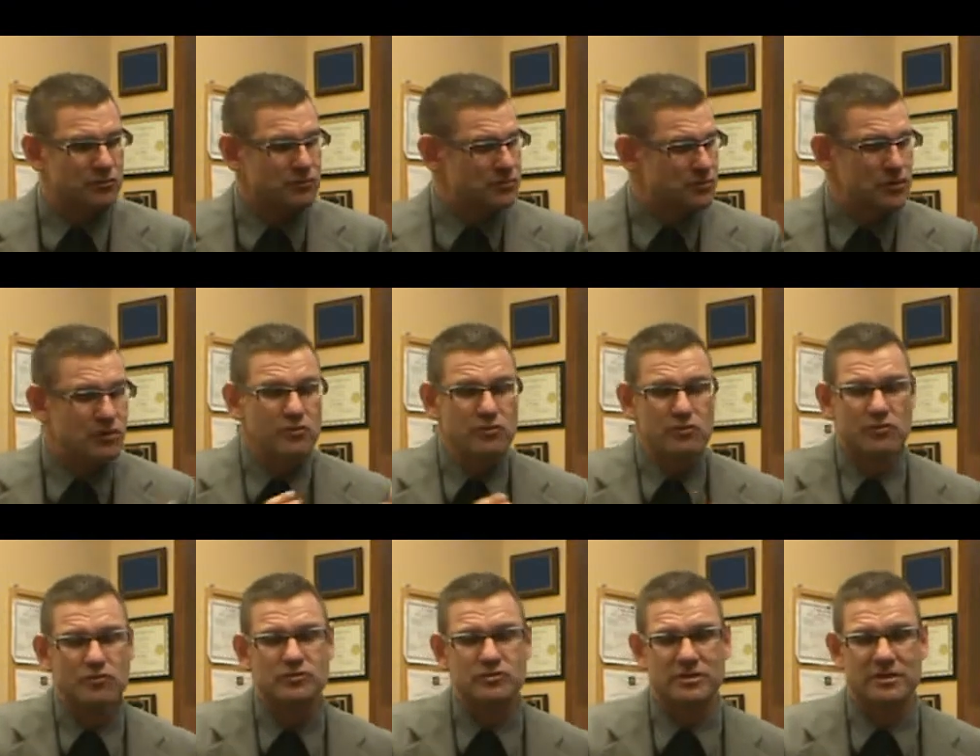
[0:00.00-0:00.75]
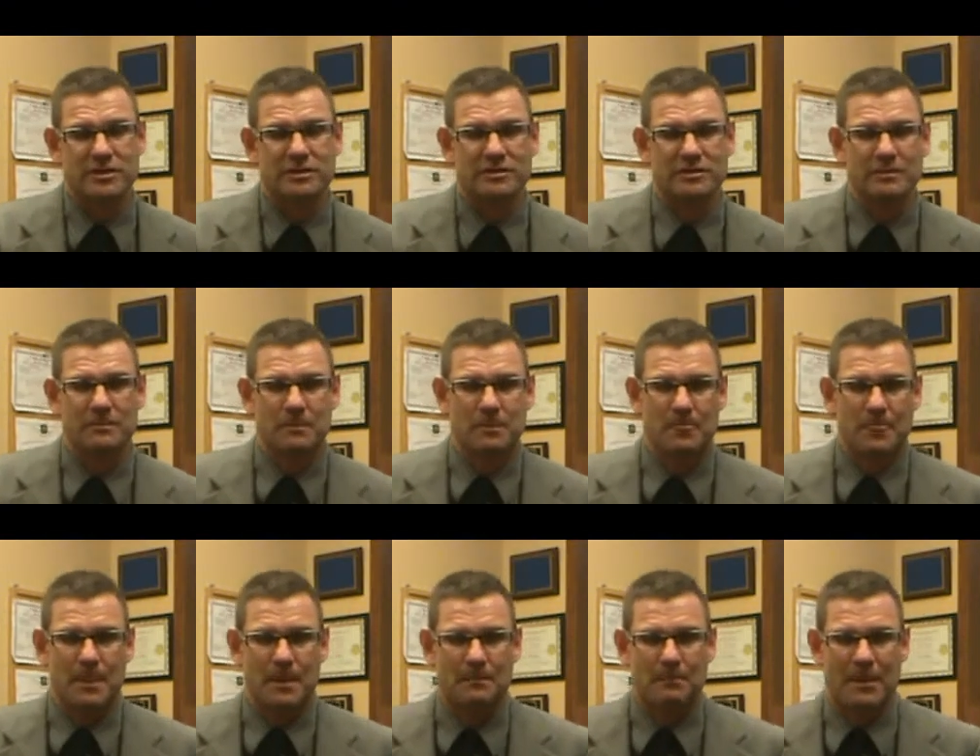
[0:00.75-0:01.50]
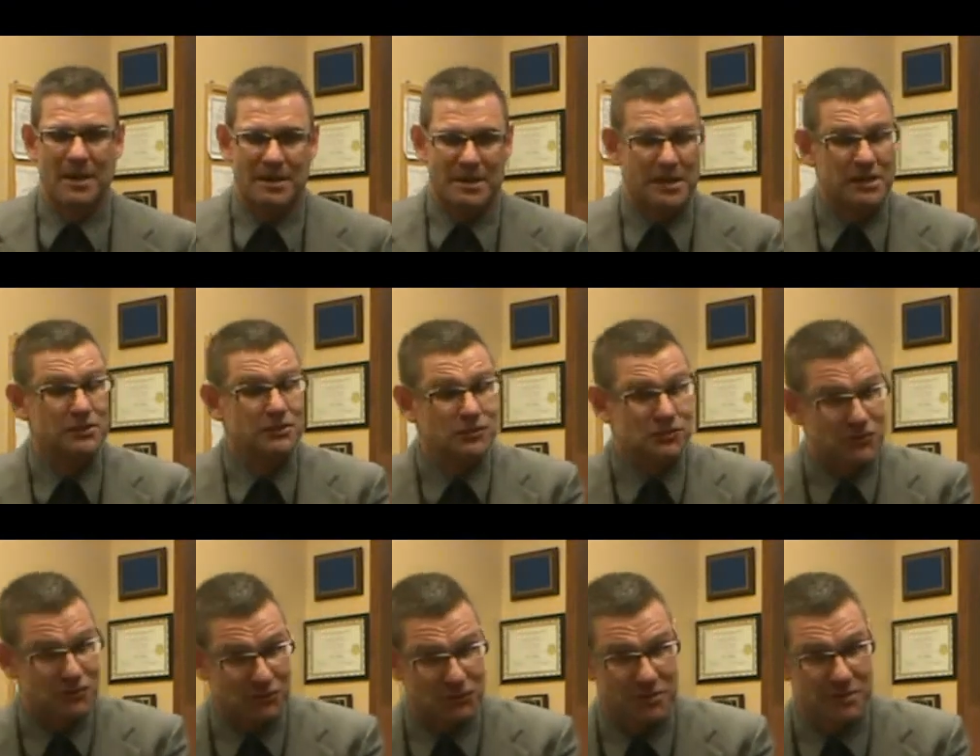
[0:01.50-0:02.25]
use my
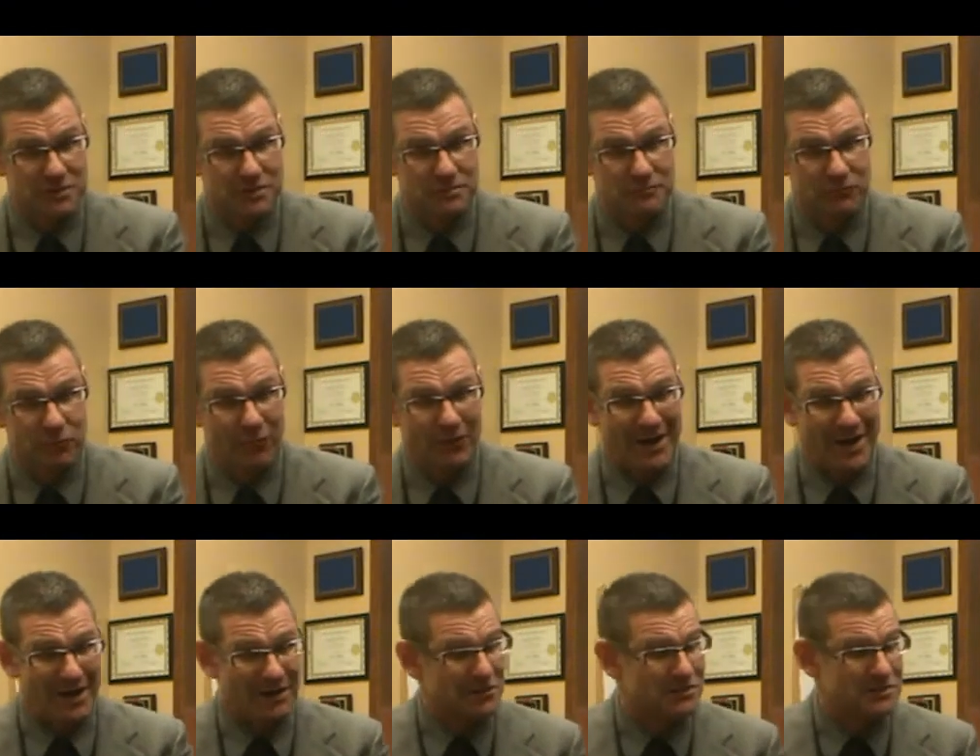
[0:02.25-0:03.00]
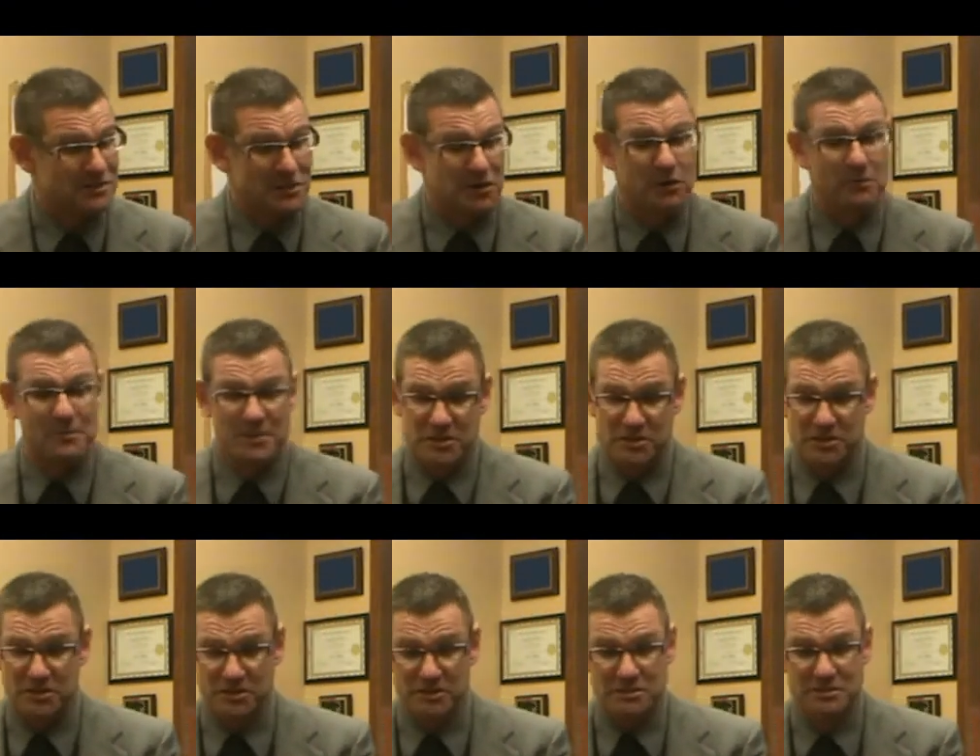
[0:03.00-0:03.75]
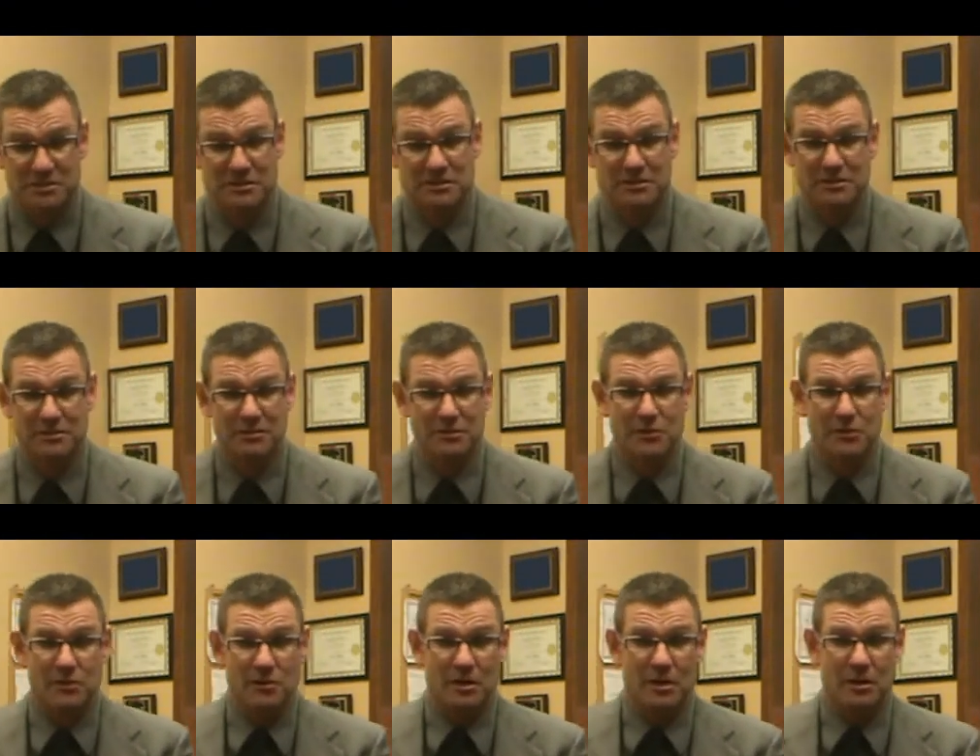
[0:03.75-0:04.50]
insurance for errors and omissions,
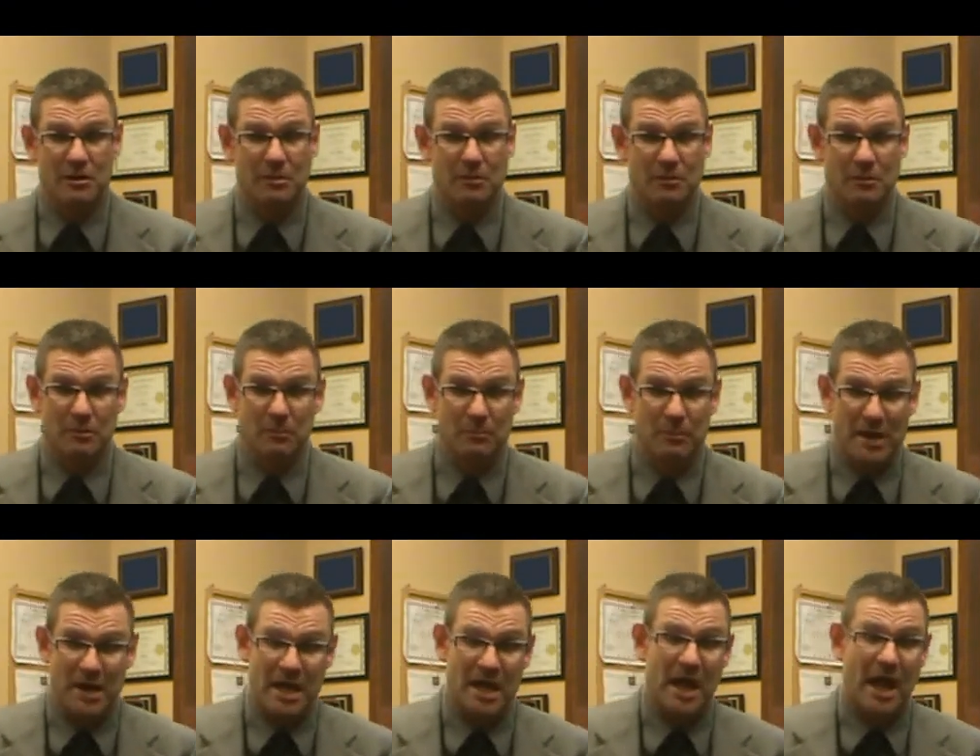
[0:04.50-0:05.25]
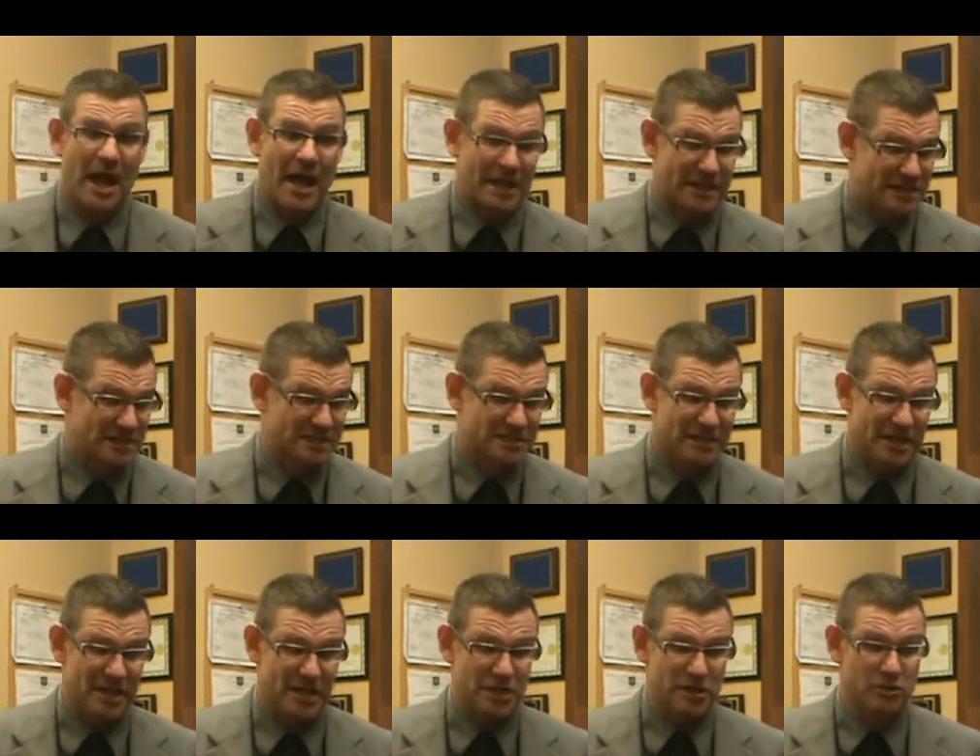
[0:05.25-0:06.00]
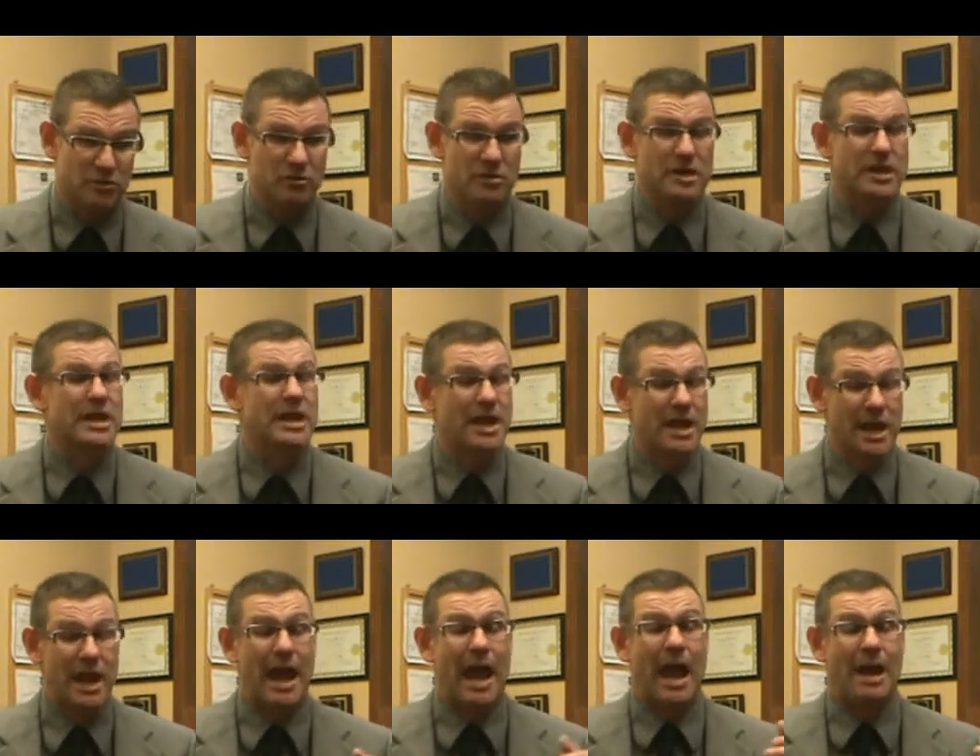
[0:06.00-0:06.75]
but I can tell you it
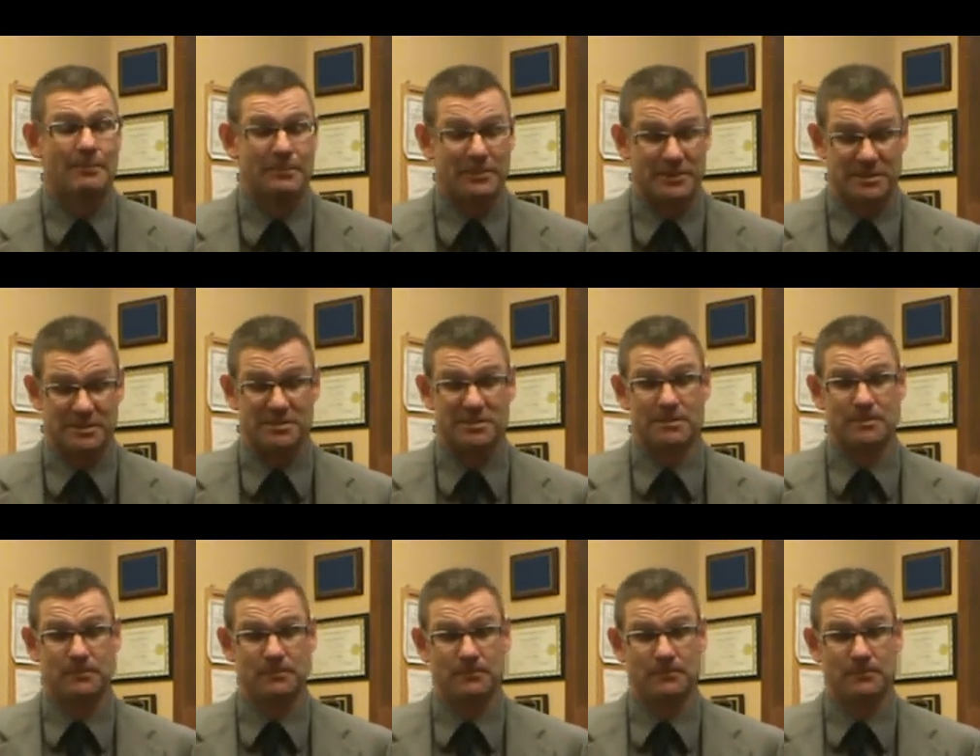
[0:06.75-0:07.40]
happens.